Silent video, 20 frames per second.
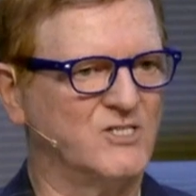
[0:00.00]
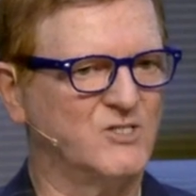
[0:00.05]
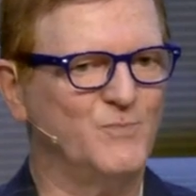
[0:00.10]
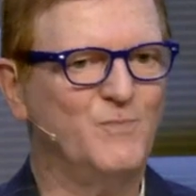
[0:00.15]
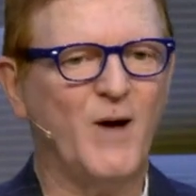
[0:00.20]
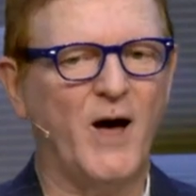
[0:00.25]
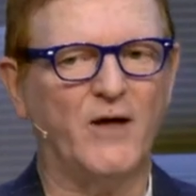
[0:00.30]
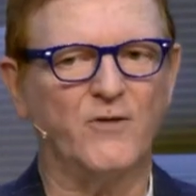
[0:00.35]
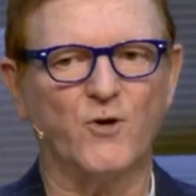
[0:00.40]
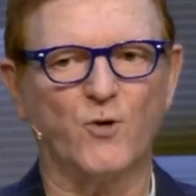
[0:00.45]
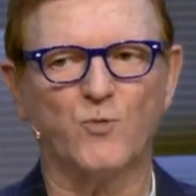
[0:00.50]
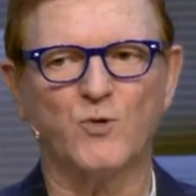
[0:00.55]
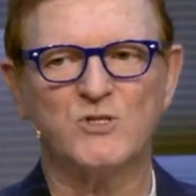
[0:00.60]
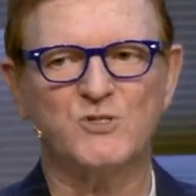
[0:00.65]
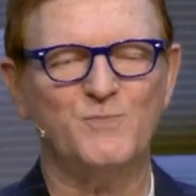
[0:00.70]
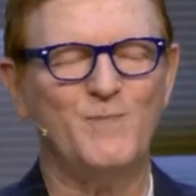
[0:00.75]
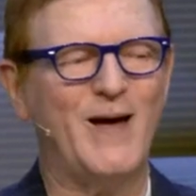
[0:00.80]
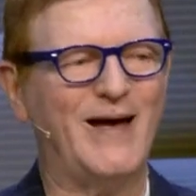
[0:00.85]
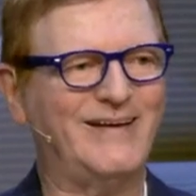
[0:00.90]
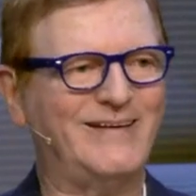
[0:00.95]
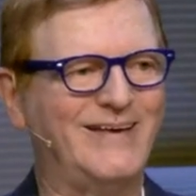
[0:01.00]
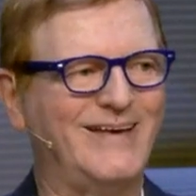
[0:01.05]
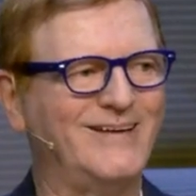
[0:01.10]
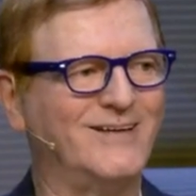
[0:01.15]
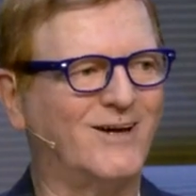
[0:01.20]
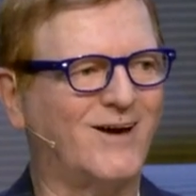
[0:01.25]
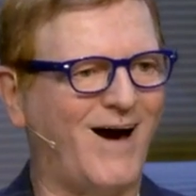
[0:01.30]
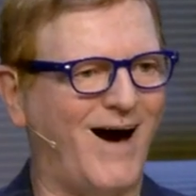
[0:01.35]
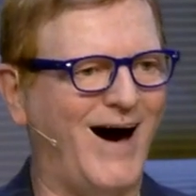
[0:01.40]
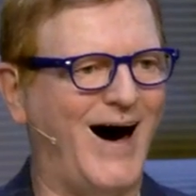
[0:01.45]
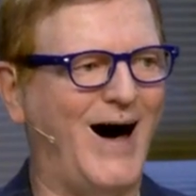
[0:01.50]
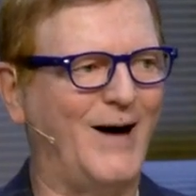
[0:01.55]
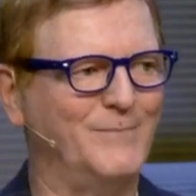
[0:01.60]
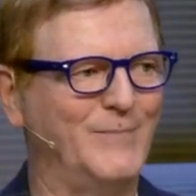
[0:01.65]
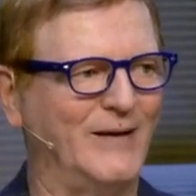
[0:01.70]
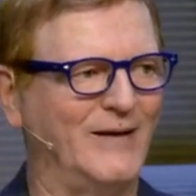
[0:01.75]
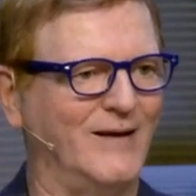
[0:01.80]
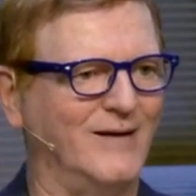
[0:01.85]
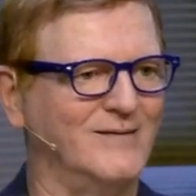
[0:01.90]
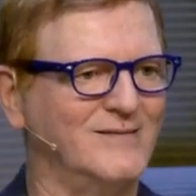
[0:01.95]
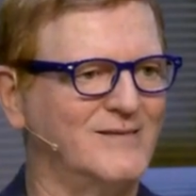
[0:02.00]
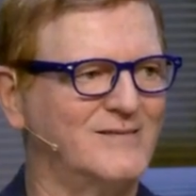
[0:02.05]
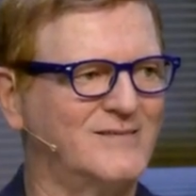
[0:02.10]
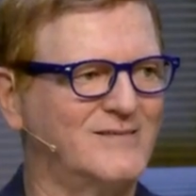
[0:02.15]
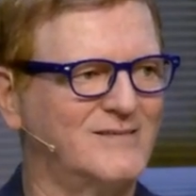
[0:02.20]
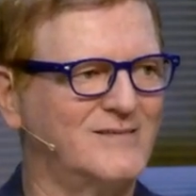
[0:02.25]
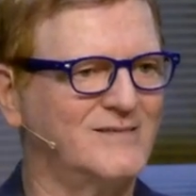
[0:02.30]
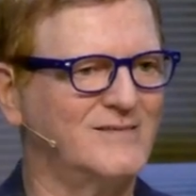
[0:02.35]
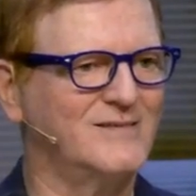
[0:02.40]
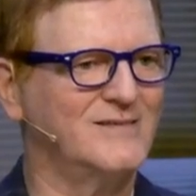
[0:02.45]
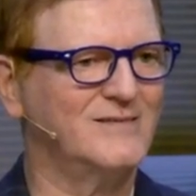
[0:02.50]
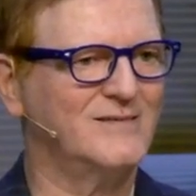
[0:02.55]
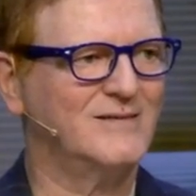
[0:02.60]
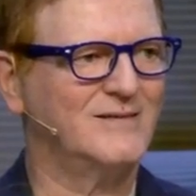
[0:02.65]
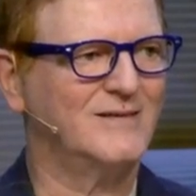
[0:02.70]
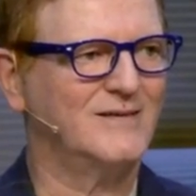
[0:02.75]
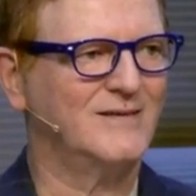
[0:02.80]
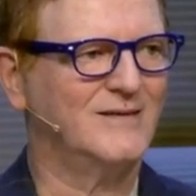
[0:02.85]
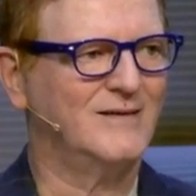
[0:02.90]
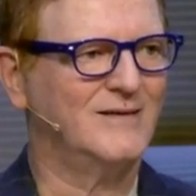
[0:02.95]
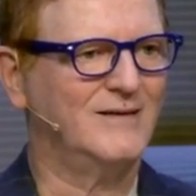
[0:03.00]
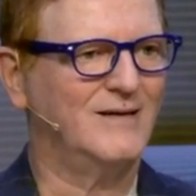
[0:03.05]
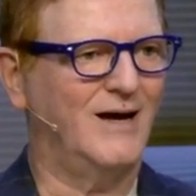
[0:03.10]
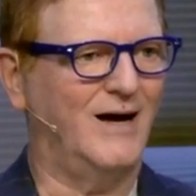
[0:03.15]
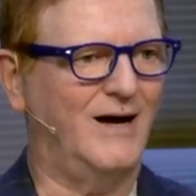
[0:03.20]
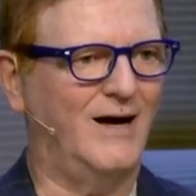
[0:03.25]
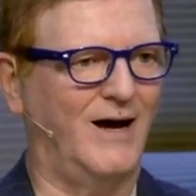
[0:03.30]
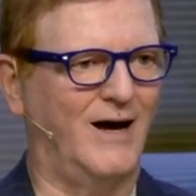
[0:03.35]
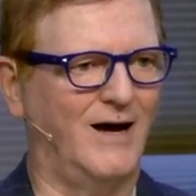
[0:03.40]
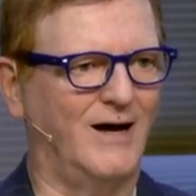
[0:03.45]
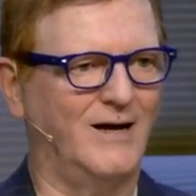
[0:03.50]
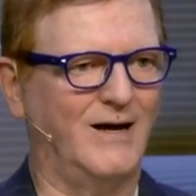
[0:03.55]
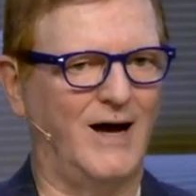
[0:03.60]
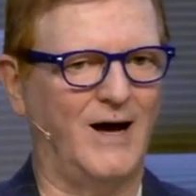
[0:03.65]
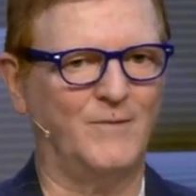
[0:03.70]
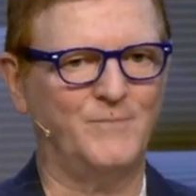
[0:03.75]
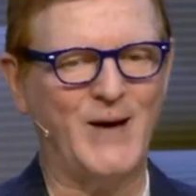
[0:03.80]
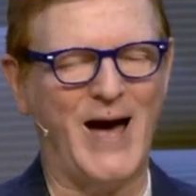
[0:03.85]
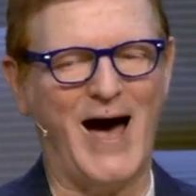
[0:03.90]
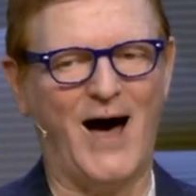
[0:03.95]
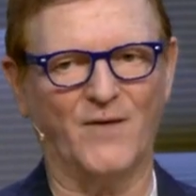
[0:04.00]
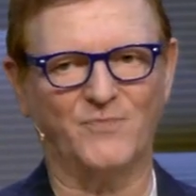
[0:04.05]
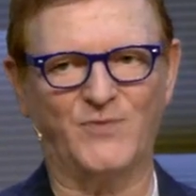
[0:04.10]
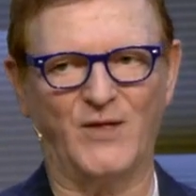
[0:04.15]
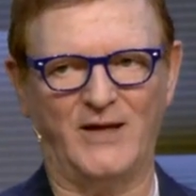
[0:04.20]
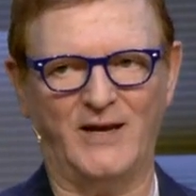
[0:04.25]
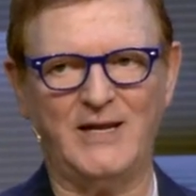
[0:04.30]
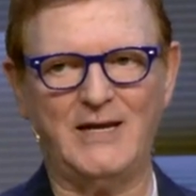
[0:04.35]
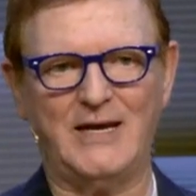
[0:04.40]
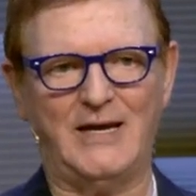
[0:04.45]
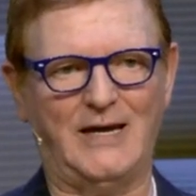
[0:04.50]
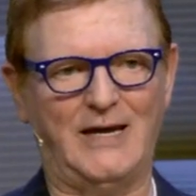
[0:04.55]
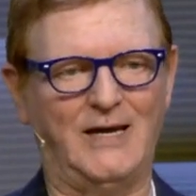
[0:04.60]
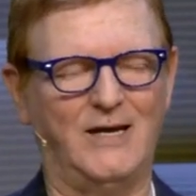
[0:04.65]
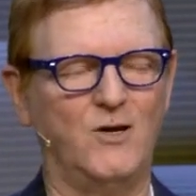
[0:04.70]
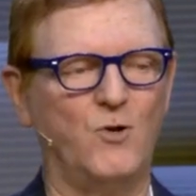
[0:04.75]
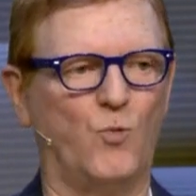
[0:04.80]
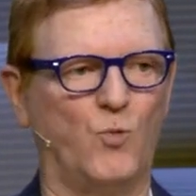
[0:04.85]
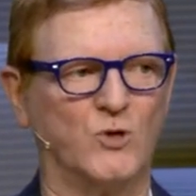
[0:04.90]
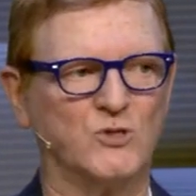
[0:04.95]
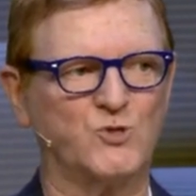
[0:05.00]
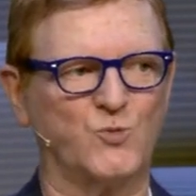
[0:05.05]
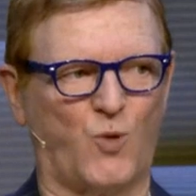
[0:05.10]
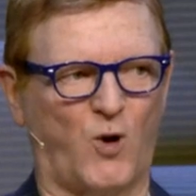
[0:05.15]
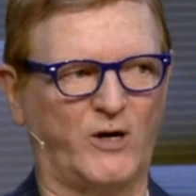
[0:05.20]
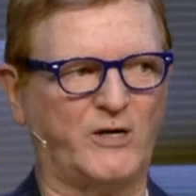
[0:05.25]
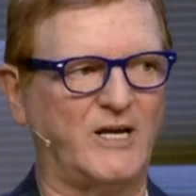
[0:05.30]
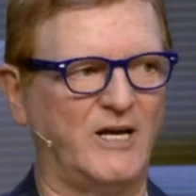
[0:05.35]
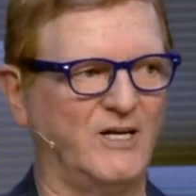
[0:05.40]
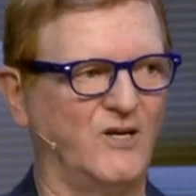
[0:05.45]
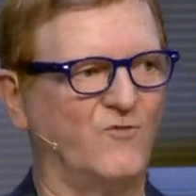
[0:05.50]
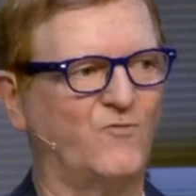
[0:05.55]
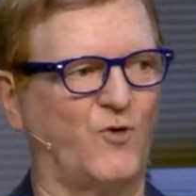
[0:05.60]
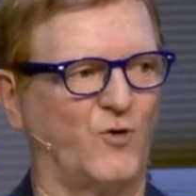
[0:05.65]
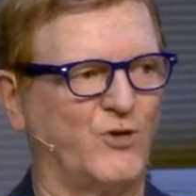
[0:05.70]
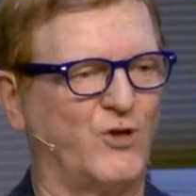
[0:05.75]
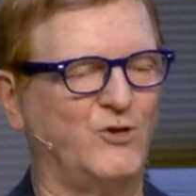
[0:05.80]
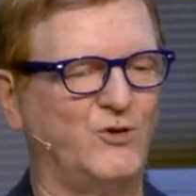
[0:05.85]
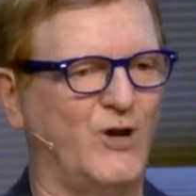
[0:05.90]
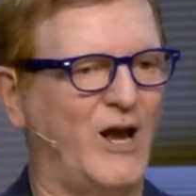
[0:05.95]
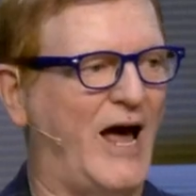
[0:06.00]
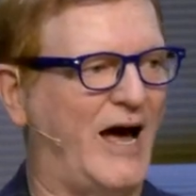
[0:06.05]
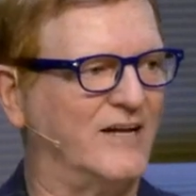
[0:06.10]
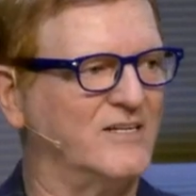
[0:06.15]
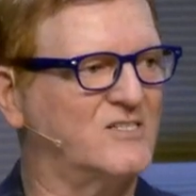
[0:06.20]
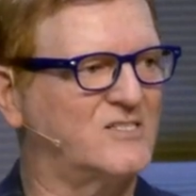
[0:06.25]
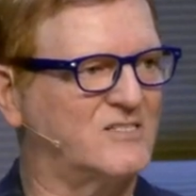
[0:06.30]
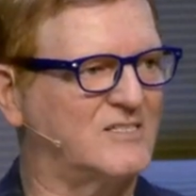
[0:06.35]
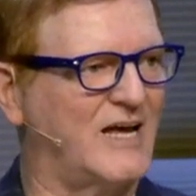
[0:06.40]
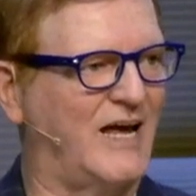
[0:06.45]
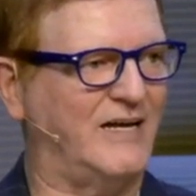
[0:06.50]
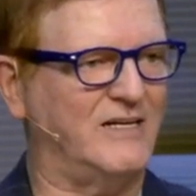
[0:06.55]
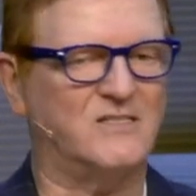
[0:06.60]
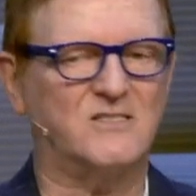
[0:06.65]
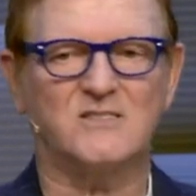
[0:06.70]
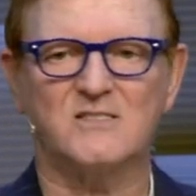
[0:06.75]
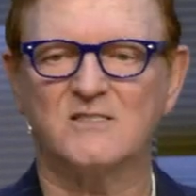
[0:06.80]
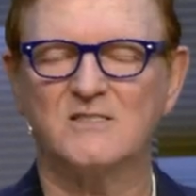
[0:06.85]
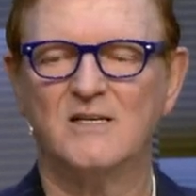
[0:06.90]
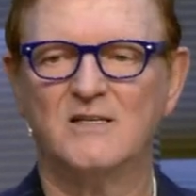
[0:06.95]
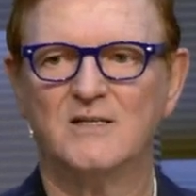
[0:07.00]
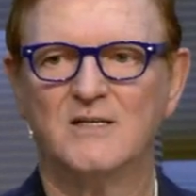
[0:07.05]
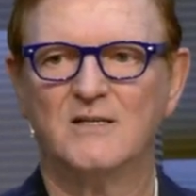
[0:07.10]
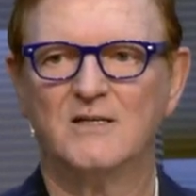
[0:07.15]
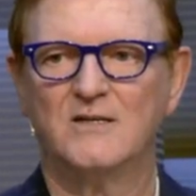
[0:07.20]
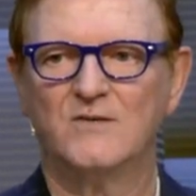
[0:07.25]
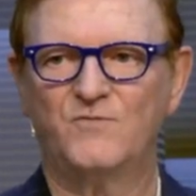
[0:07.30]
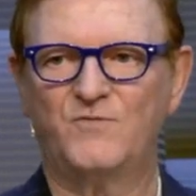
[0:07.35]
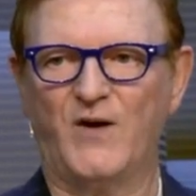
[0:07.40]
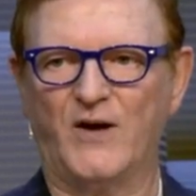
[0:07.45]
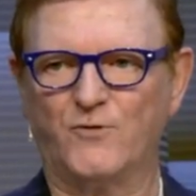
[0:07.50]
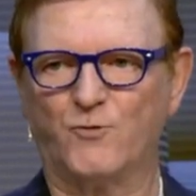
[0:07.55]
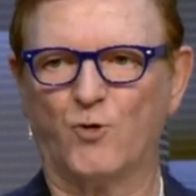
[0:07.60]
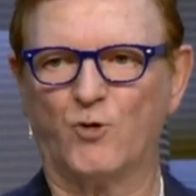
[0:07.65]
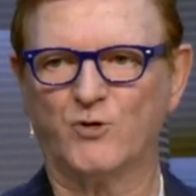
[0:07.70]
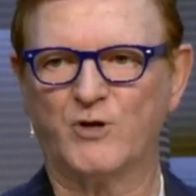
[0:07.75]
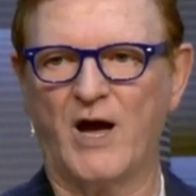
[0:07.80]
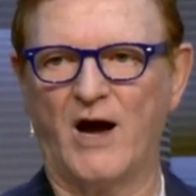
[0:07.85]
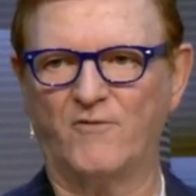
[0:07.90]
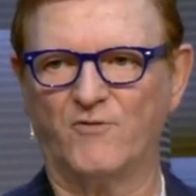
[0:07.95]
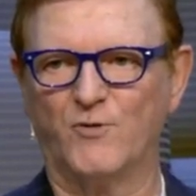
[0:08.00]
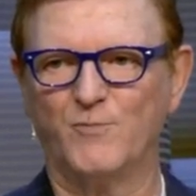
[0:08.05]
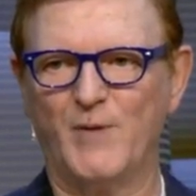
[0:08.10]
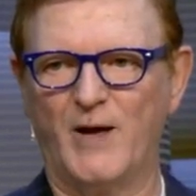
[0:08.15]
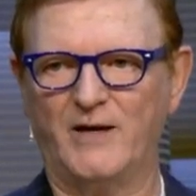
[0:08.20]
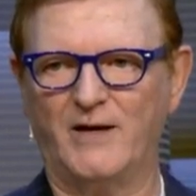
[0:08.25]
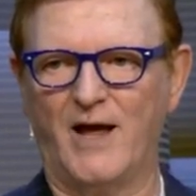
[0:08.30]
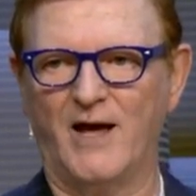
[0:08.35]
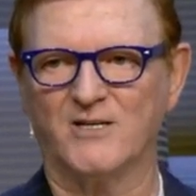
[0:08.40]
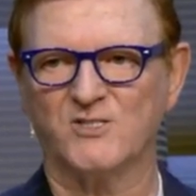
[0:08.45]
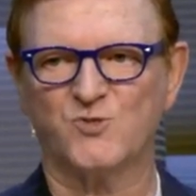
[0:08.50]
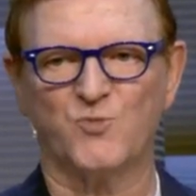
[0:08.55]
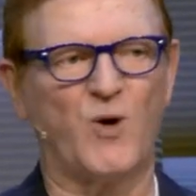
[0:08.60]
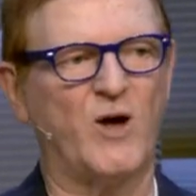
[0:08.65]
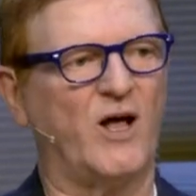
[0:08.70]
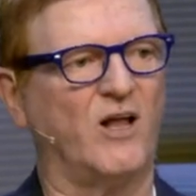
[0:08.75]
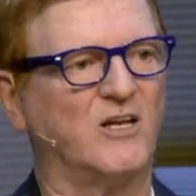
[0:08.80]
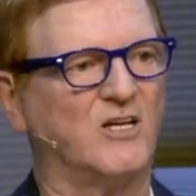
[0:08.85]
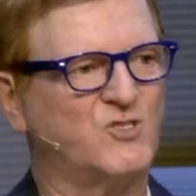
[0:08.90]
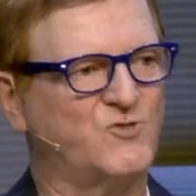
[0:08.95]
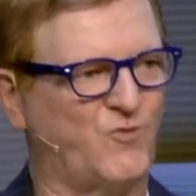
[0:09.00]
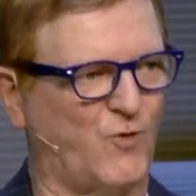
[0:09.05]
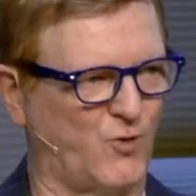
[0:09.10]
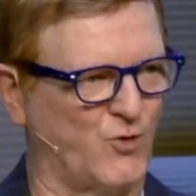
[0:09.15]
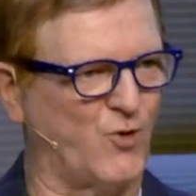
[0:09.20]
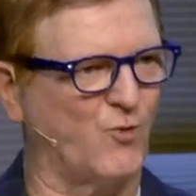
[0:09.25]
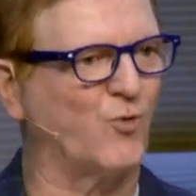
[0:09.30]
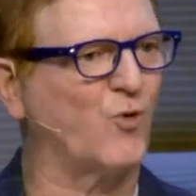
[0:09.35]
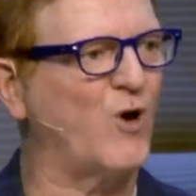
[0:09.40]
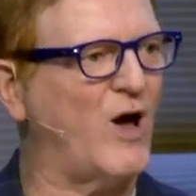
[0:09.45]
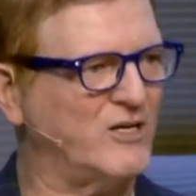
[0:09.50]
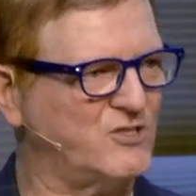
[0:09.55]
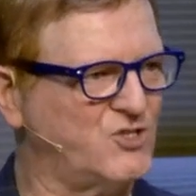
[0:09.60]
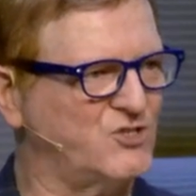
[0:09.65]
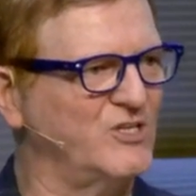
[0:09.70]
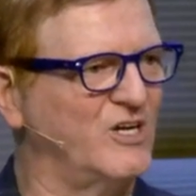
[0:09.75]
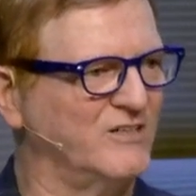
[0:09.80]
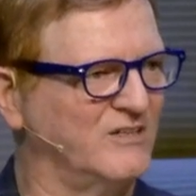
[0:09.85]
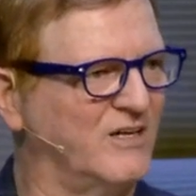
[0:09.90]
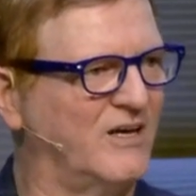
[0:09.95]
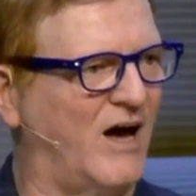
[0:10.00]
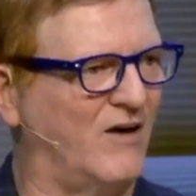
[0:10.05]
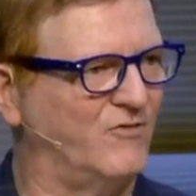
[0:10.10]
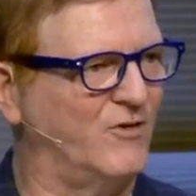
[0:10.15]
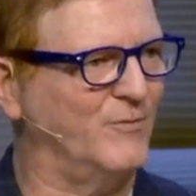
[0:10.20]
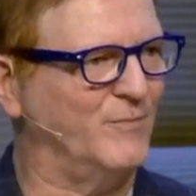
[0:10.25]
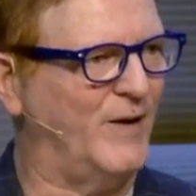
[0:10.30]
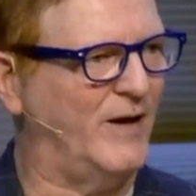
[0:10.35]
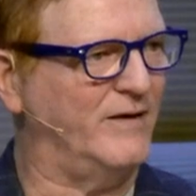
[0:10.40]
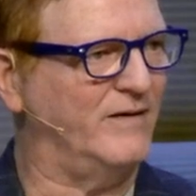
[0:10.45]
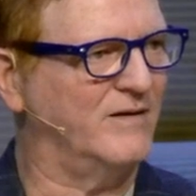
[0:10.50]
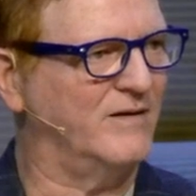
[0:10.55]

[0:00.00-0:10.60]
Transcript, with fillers: mother was making comments uh, about that he was working for the United States federal government as well as for the Russian government.